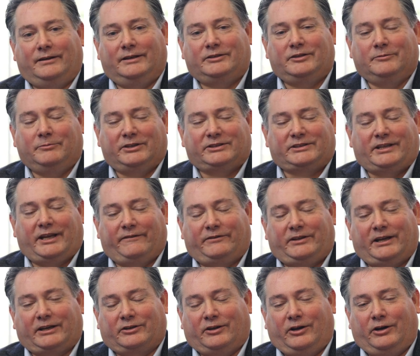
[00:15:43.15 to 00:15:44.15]
It's a must-have
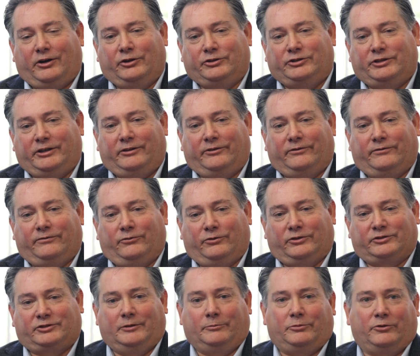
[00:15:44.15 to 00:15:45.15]
technology for
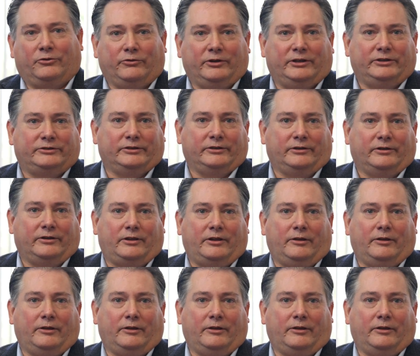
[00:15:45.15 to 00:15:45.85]
a simple reason.